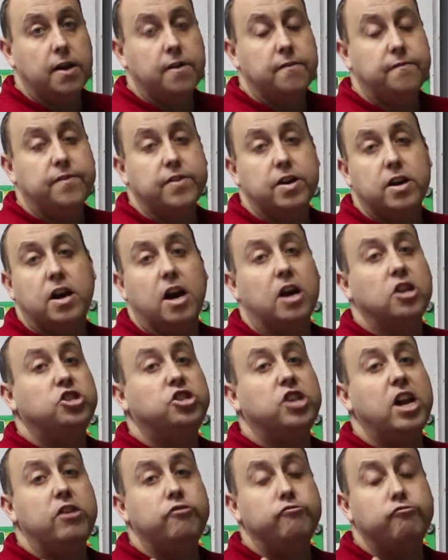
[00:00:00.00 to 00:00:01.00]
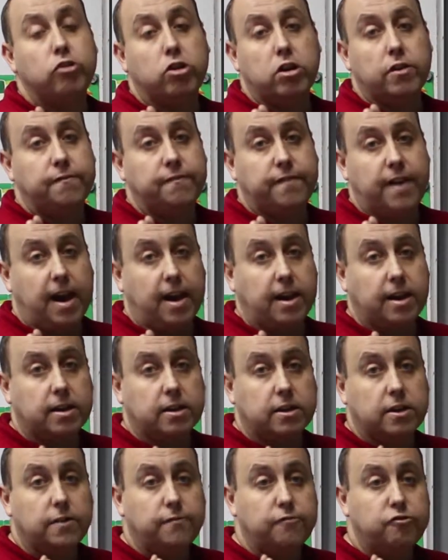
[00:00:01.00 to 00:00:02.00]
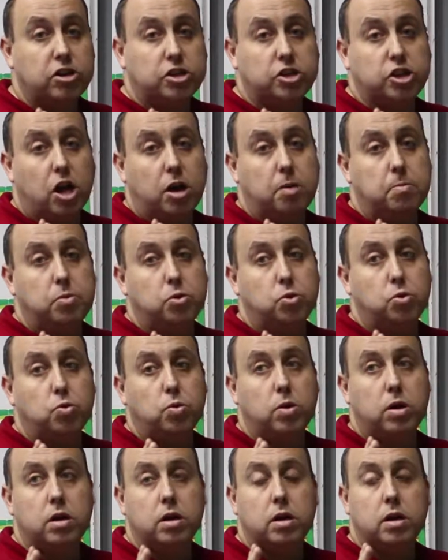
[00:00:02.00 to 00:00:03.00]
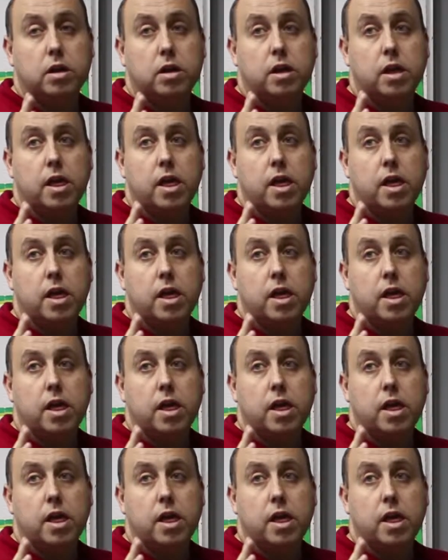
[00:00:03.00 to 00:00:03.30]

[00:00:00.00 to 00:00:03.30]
For a general fact, for example,